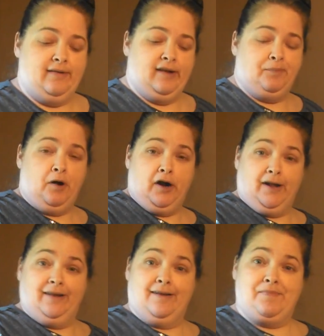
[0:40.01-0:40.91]
This
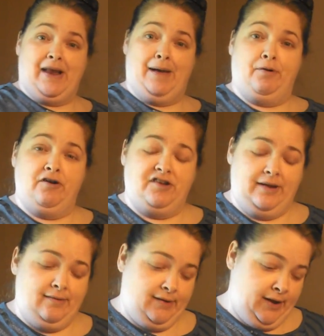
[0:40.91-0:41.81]
product is something I
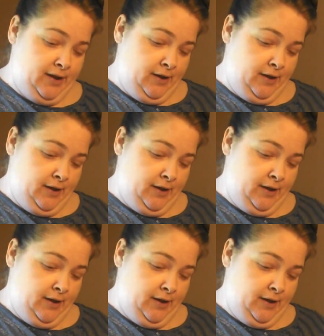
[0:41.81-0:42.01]
purchased